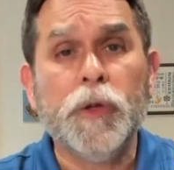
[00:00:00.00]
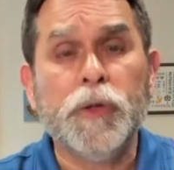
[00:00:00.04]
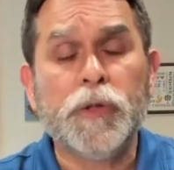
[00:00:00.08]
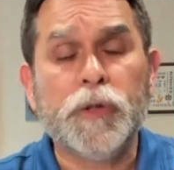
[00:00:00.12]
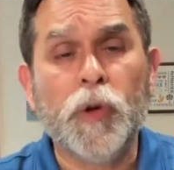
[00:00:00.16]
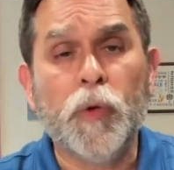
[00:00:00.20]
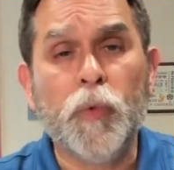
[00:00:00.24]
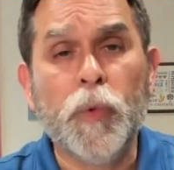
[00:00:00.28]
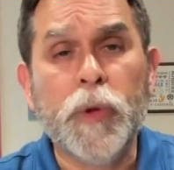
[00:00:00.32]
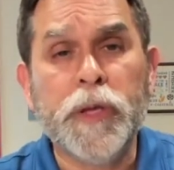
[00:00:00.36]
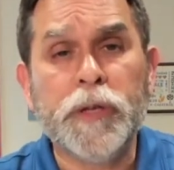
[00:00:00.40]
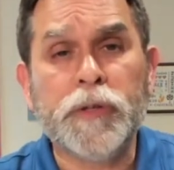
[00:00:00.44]

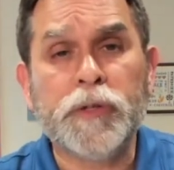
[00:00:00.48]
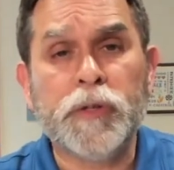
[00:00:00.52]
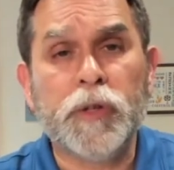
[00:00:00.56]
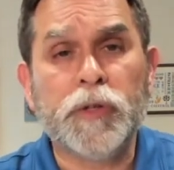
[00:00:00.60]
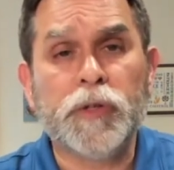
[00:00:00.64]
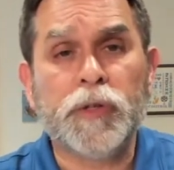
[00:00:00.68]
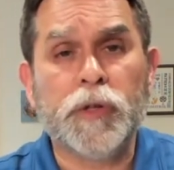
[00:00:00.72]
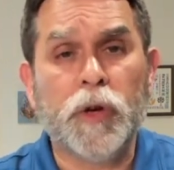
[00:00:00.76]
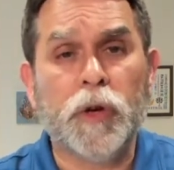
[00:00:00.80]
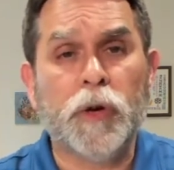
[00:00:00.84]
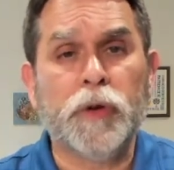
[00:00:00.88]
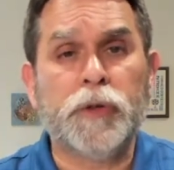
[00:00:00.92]
So we as a
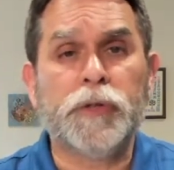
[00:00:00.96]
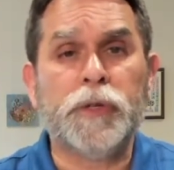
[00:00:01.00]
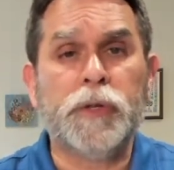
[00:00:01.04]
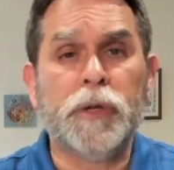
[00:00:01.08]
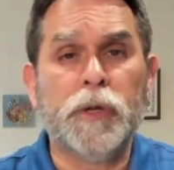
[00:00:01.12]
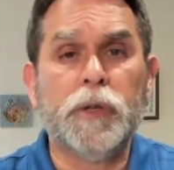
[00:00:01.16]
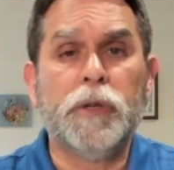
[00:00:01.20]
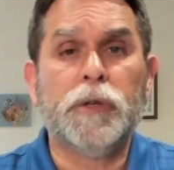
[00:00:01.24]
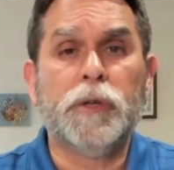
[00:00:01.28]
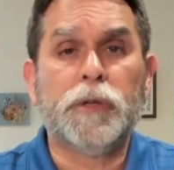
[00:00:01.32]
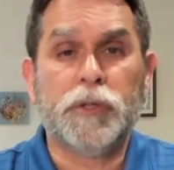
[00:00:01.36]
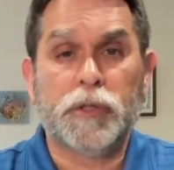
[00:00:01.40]
church
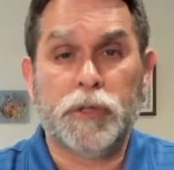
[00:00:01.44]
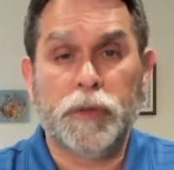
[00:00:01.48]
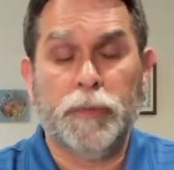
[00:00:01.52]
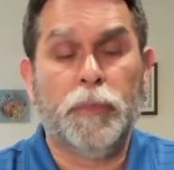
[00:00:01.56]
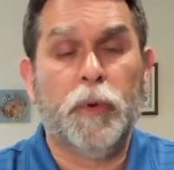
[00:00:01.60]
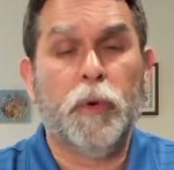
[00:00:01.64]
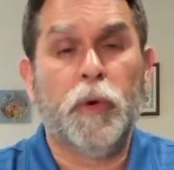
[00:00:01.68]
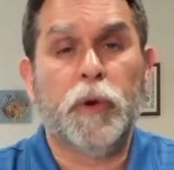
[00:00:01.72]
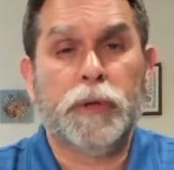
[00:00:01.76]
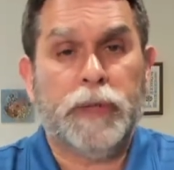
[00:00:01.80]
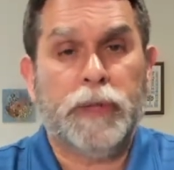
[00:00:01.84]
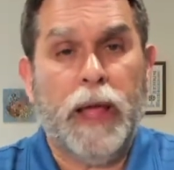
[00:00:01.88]

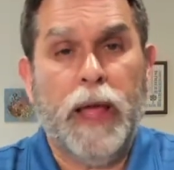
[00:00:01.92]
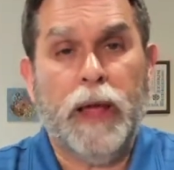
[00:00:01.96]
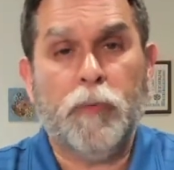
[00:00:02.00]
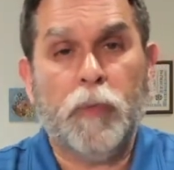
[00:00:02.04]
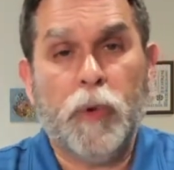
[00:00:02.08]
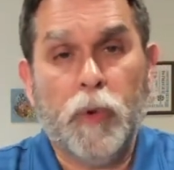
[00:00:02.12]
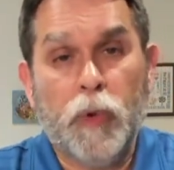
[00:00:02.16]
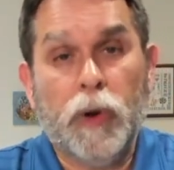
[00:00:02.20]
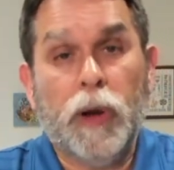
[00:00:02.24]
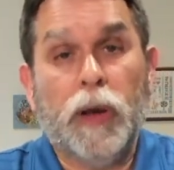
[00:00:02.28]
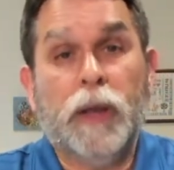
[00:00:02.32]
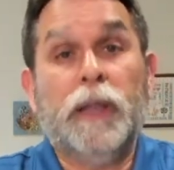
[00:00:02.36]
support
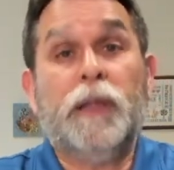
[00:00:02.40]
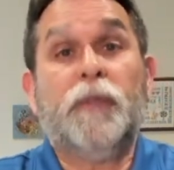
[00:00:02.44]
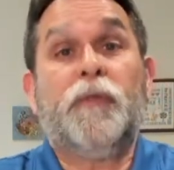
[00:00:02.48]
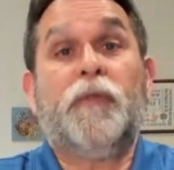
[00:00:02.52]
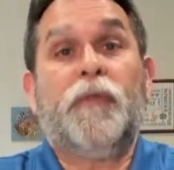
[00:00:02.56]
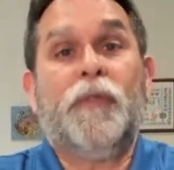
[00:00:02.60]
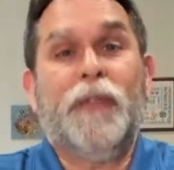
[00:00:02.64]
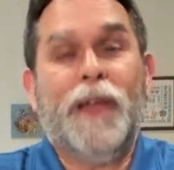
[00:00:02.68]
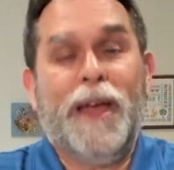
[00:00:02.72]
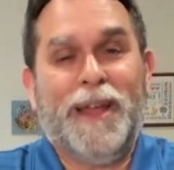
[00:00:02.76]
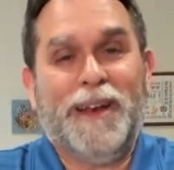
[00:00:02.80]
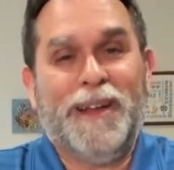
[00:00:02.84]
that. We want to
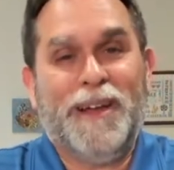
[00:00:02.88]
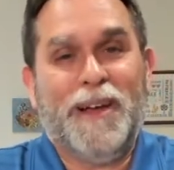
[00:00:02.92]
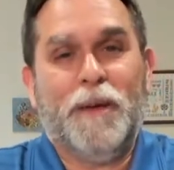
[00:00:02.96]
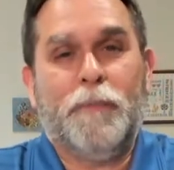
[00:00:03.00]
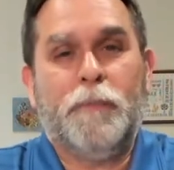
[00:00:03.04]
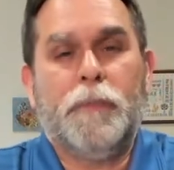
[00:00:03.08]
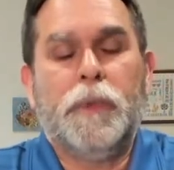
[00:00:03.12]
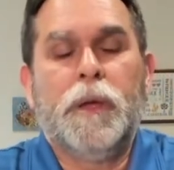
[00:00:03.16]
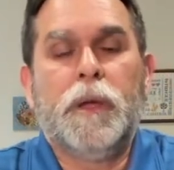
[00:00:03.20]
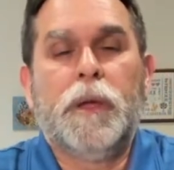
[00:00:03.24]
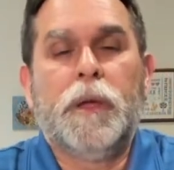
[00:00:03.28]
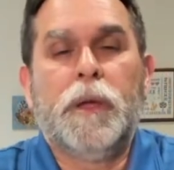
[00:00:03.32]
lift that
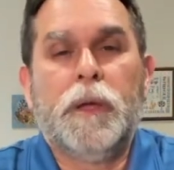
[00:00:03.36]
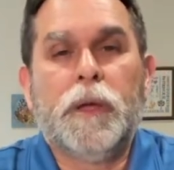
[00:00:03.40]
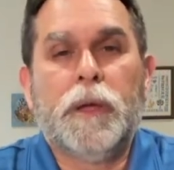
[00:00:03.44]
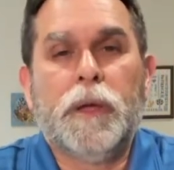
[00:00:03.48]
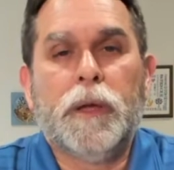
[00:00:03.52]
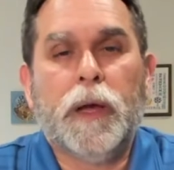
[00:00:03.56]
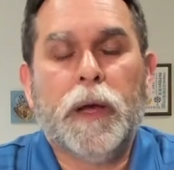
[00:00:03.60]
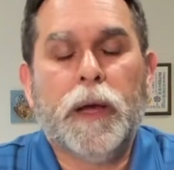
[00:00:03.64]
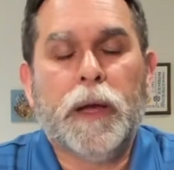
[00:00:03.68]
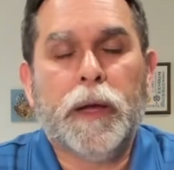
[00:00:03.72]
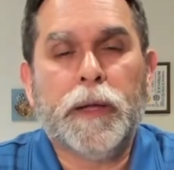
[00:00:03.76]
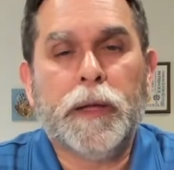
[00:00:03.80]
up
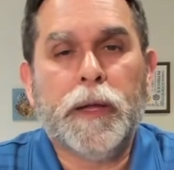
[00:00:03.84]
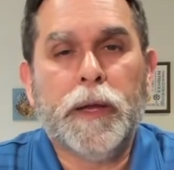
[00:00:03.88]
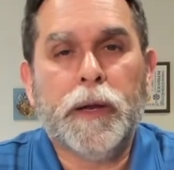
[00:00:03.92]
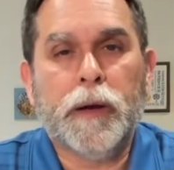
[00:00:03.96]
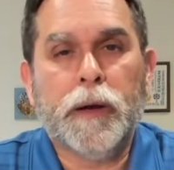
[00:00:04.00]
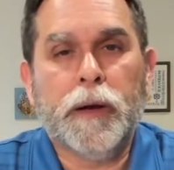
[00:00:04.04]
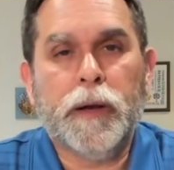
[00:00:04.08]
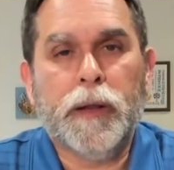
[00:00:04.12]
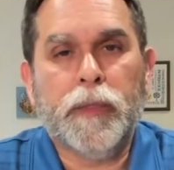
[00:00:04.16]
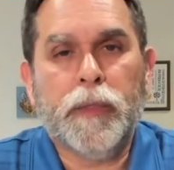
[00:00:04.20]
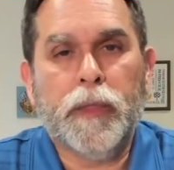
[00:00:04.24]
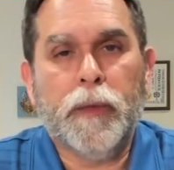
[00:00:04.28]

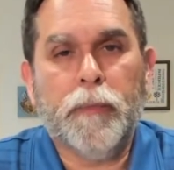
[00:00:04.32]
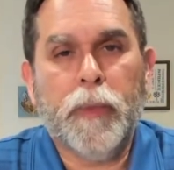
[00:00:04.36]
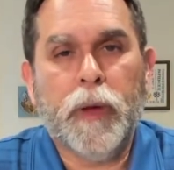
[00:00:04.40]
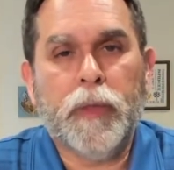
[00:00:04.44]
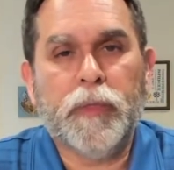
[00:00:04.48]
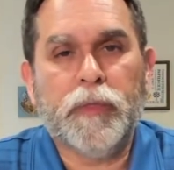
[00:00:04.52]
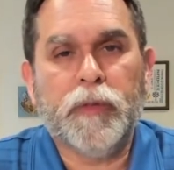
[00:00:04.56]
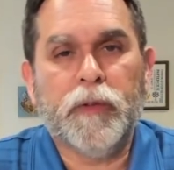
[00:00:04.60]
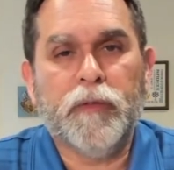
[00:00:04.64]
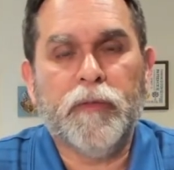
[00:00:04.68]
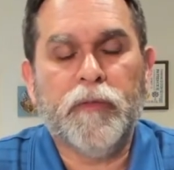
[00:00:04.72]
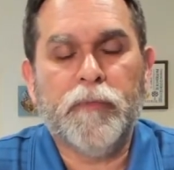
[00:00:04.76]
here in the
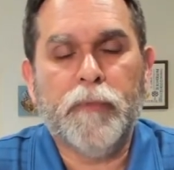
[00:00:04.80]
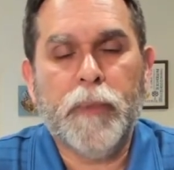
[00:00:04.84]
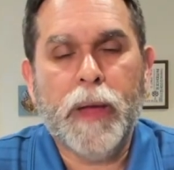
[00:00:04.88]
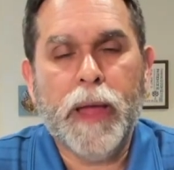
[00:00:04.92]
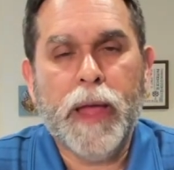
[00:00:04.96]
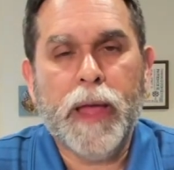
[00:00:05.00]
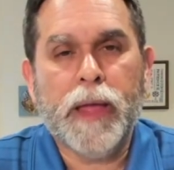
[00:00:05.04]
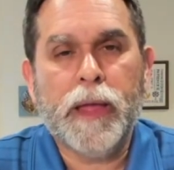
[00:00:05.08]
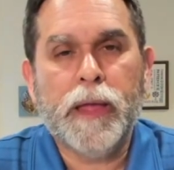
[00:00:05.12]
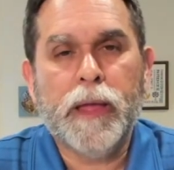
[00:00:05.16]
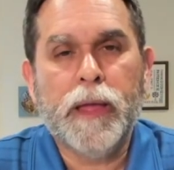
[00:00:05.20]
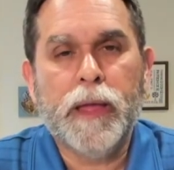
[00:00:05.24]
month of
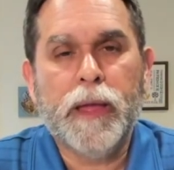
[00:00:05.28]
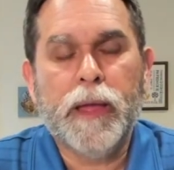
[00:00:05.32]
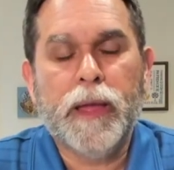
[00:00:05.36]
May.